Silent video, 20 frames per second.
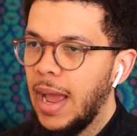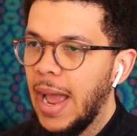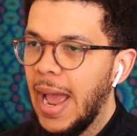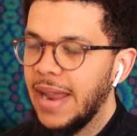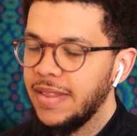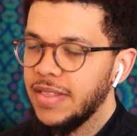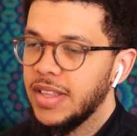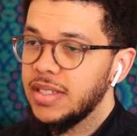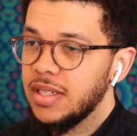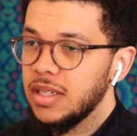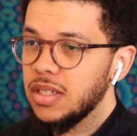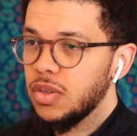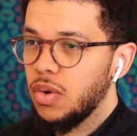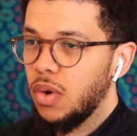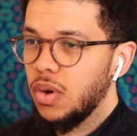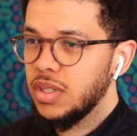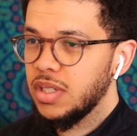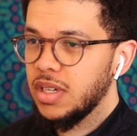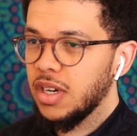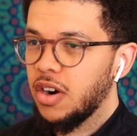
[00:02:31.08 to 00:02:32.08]
And this has
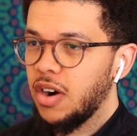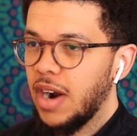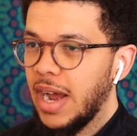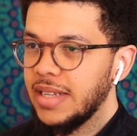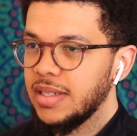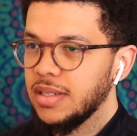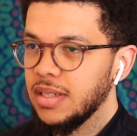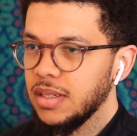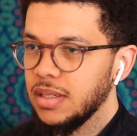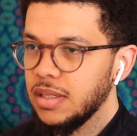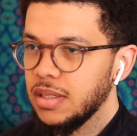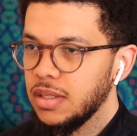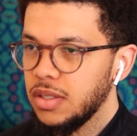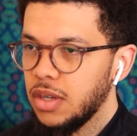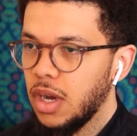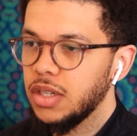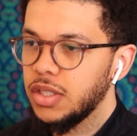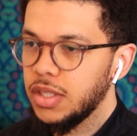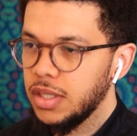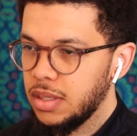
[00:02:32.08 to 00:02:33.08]
caused a crisis,
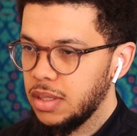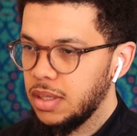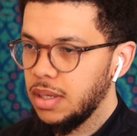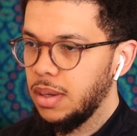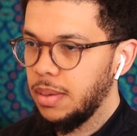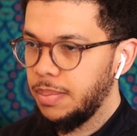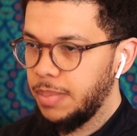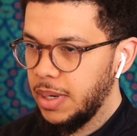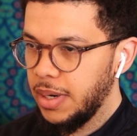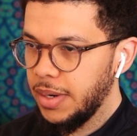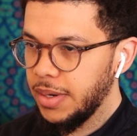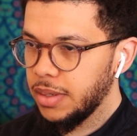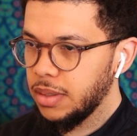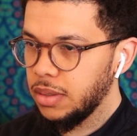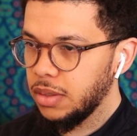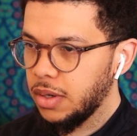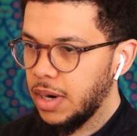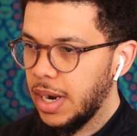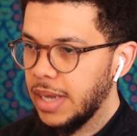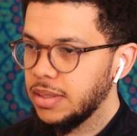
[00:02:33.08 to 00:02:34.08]
not just the
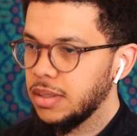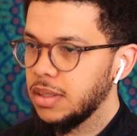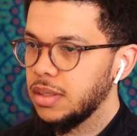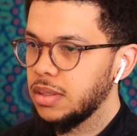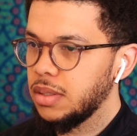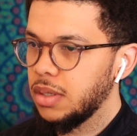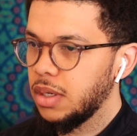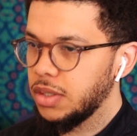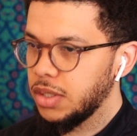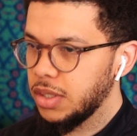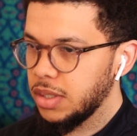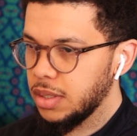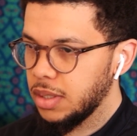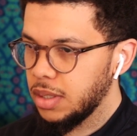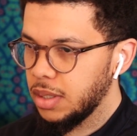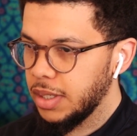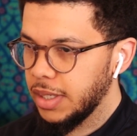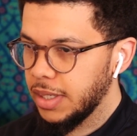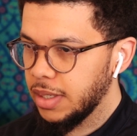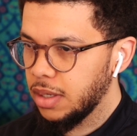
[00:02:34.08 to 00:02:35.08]
political crisis, not just
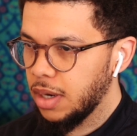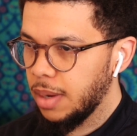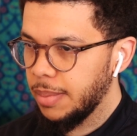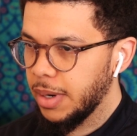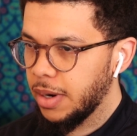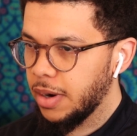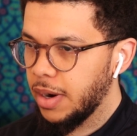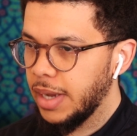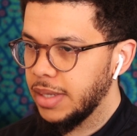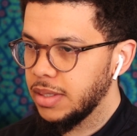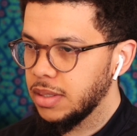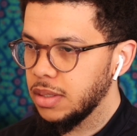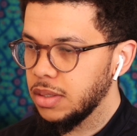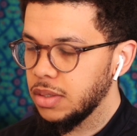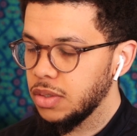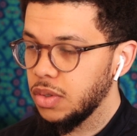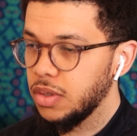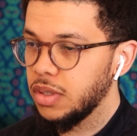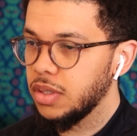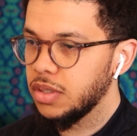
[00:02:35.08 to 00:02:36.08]
the economic
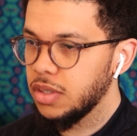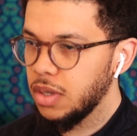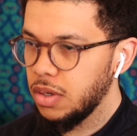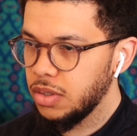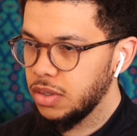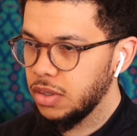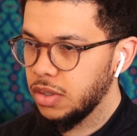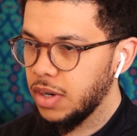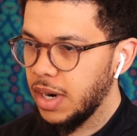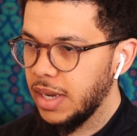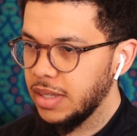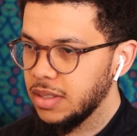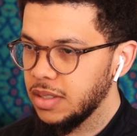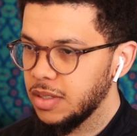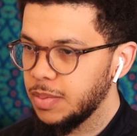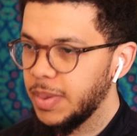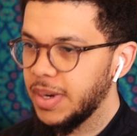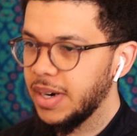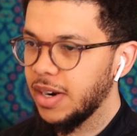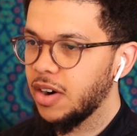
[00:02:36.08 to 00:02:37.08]
crisis or the social
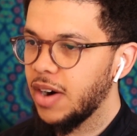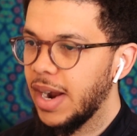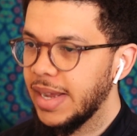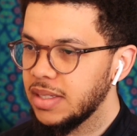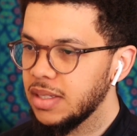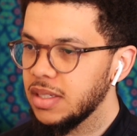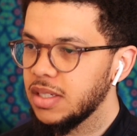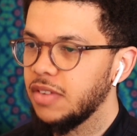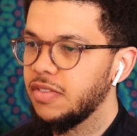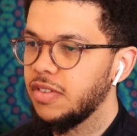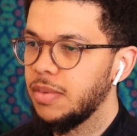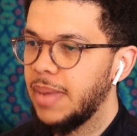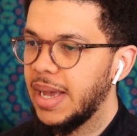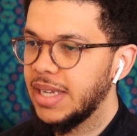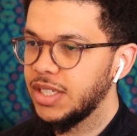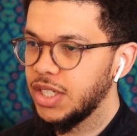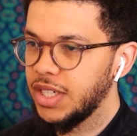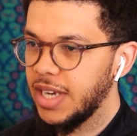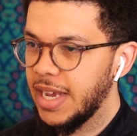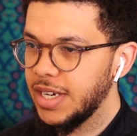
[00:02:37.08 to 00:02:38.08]
crisis, but a crisis of
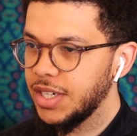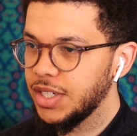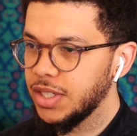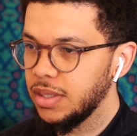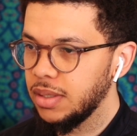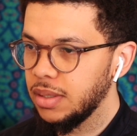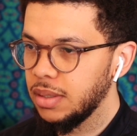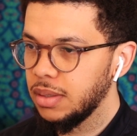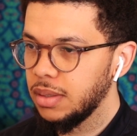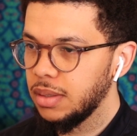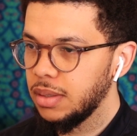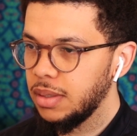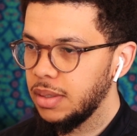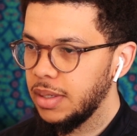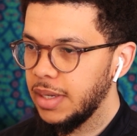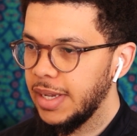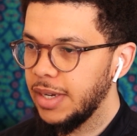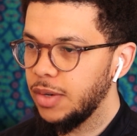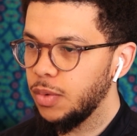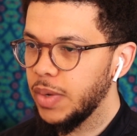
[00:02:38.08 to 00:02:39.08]
imagination
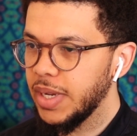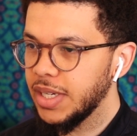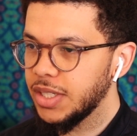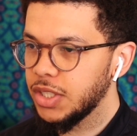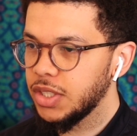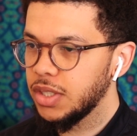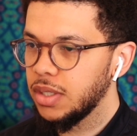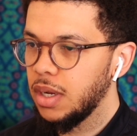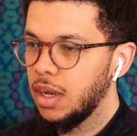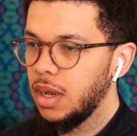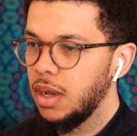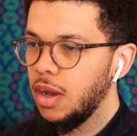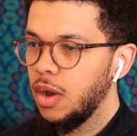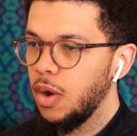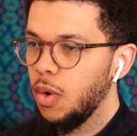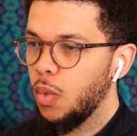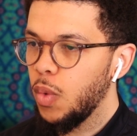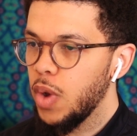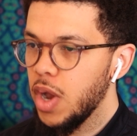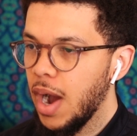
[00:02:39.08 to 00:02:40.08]
in which
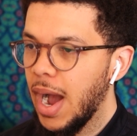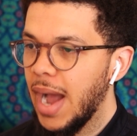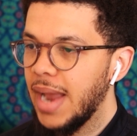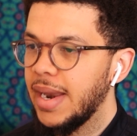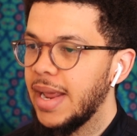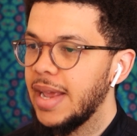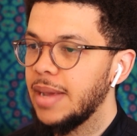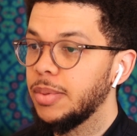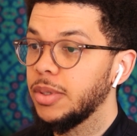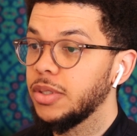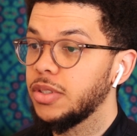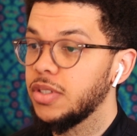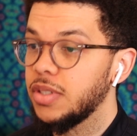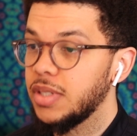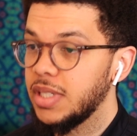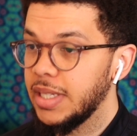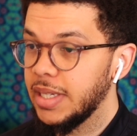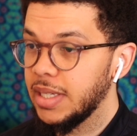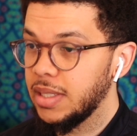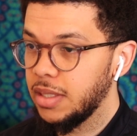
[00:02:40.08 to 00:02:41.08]
we are unable to
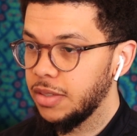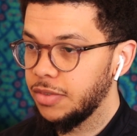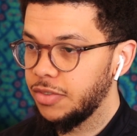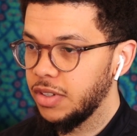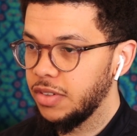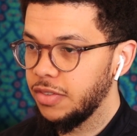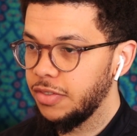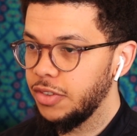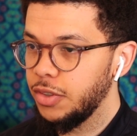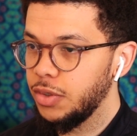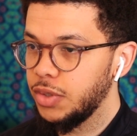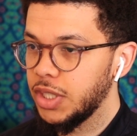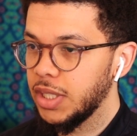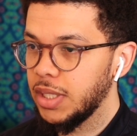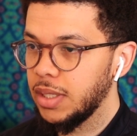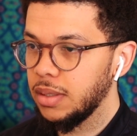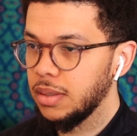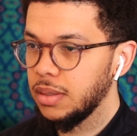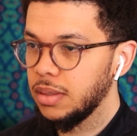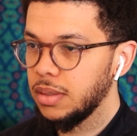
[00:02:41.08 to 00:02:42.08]
see a different
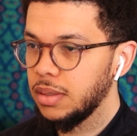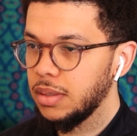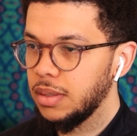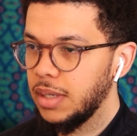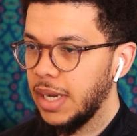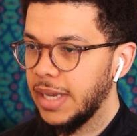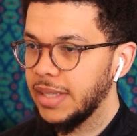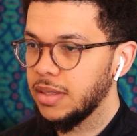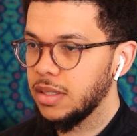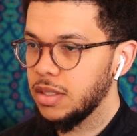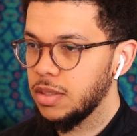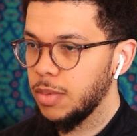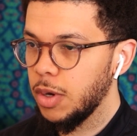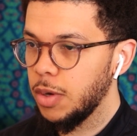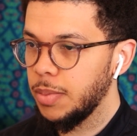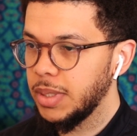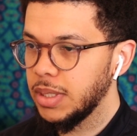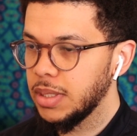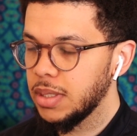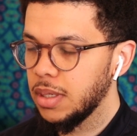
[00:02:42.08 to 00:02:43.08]
future at this
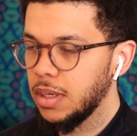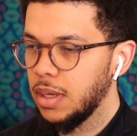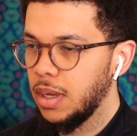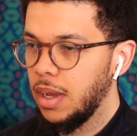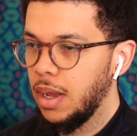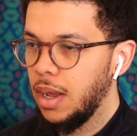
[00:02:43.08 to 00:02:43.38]
moment.